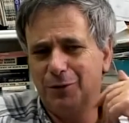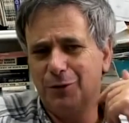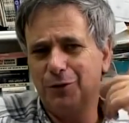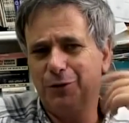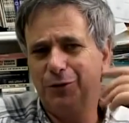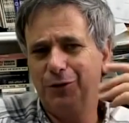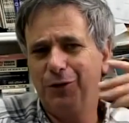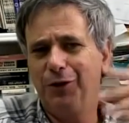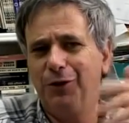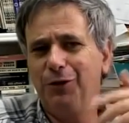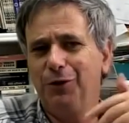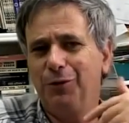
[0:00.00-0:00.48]

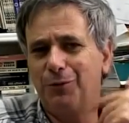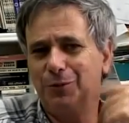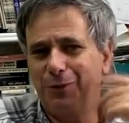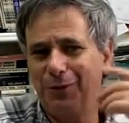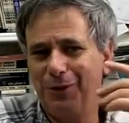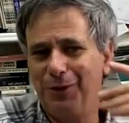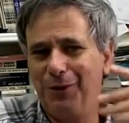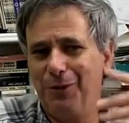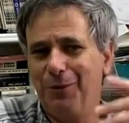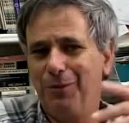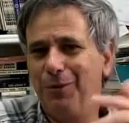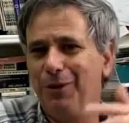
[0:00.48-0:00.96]
continue
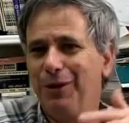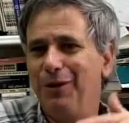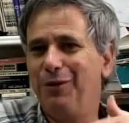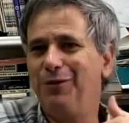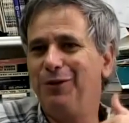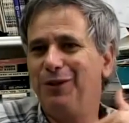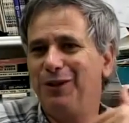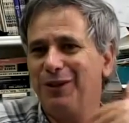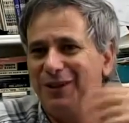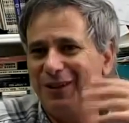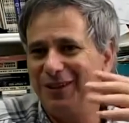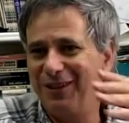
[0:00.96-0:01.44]
with the
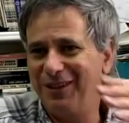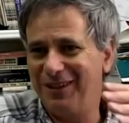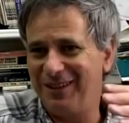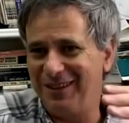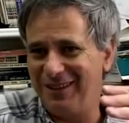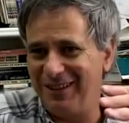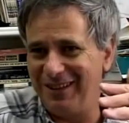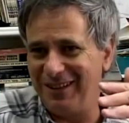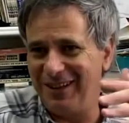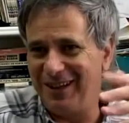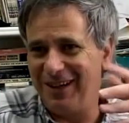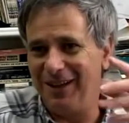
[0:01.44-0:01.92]
oblivion and the
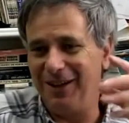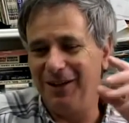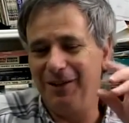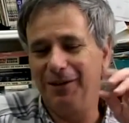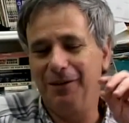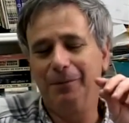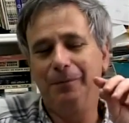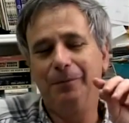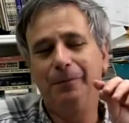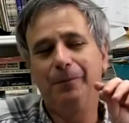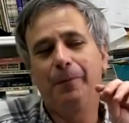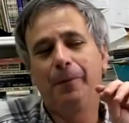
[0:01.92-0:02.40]

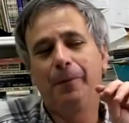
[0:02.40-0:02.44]
denial.